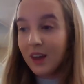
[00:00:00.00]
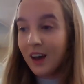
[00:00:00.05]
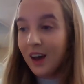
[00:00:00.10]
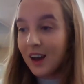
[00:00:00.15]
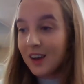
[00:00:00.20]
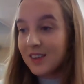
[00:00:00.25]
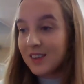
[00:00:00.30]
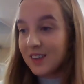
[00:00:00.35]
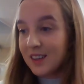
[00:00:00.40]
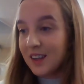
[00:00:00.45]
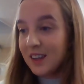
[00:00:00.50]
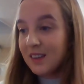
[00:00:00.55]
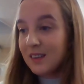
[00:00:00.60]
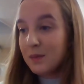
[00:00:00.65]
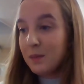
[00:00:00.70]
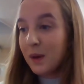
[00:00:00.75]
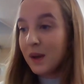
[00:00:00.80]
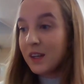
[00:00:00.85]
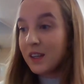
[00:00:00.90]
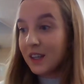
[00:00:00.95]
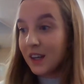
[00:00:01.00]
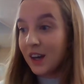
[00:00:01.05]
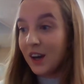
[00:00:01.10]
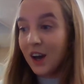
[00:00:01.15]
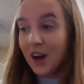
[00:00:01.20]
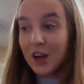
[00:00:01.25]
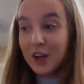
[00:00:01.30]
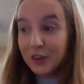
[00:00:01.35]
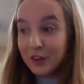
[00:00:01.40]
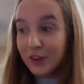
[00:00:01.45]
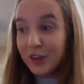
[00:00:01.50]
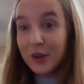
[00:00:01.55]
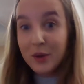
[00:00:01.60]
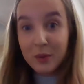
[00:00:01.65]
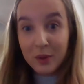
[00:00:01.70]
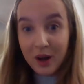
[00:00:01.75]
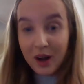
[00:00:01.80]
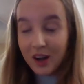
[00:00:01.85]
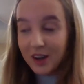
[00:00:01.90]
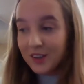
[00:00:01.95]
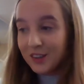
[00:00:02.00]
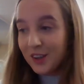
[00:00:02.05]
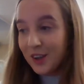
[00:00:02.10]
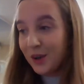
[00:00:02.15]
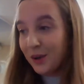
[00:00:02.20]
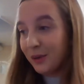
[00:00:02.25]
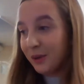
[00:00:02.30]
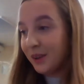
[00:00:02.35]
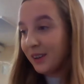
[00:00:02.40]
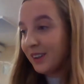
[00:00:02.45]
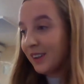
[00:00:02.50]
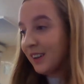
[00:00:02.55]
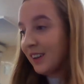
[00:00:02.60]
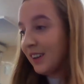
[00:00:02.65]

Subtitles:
"I see it, Spiker. I do, I do."